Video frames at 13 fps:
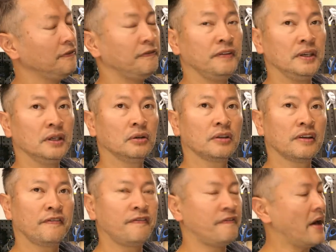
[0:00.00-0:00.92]
feel
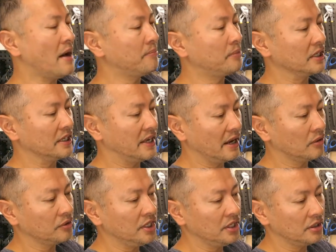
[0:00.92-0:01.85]
the fabric
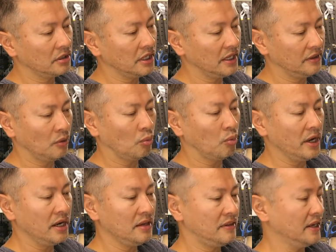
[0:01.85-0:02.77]
down here. And the
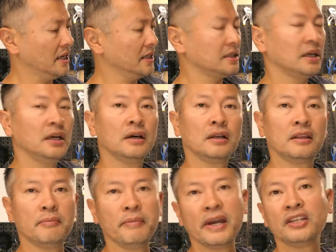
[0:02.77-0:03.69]
way that
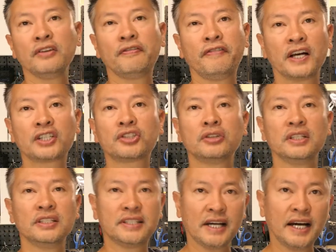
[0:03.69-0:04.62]
the manufacturer
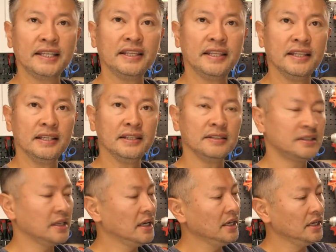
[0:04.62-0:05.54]
designed
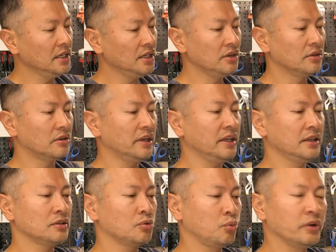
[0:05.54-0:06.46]
these here
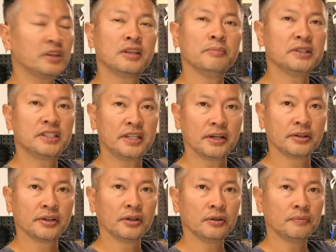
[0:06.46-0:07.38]
is with the
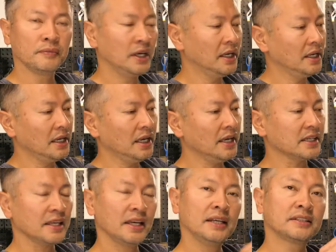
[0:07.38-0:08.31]
material,
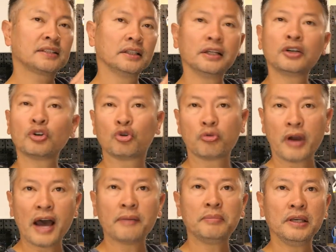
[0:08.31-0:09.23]
it's a little
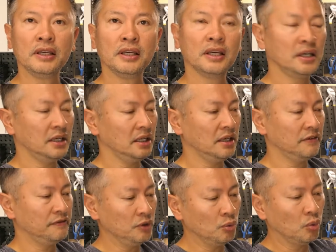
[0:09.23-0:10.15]
grabby,
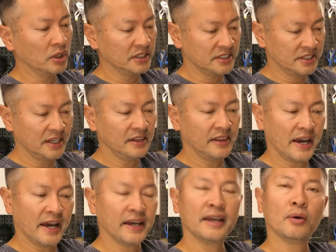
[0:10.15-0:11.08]
if you want to say
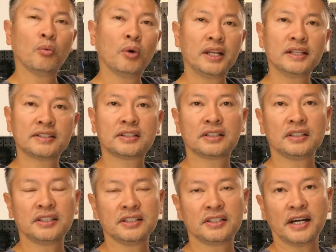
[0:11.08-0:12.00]
that. And what it's
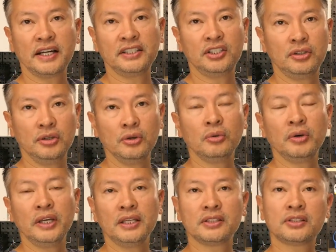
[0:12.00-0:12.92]
designed to
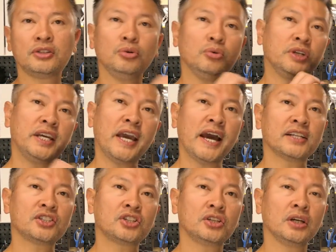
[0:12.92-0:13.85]
do is to
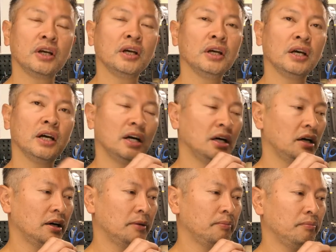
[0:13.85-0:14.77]
catch
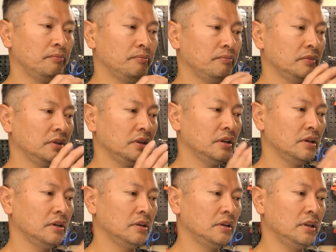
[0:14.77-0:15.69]

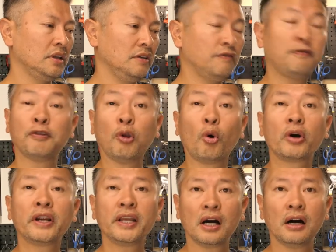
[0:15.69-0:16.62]
the
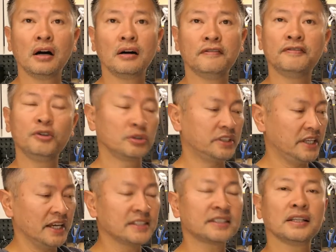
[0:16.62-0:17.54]
flooring of your
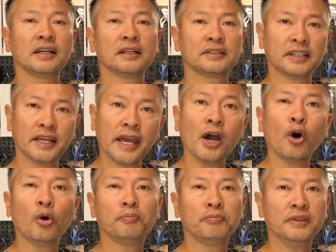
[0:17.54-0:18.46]
Tesla to
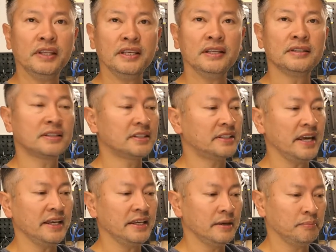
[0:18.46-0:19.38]
help these
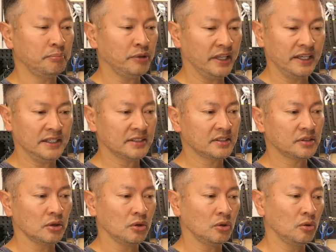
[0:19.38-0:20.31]
stay in place.
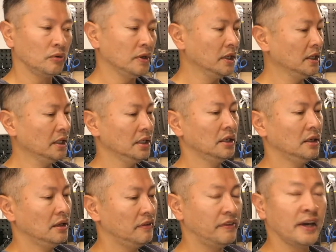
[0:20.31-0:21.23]
So
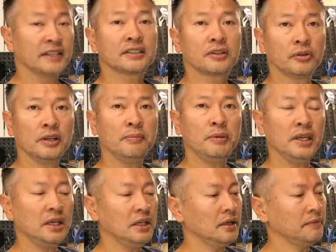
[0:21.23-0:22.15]
that's going to
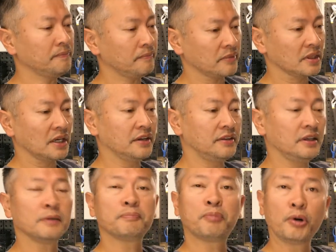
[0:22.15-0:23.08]
be, I
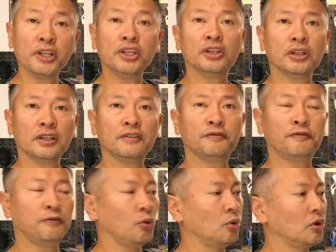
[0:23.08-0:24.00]
think, pretty good
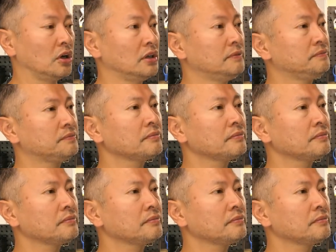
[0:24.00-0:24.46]
for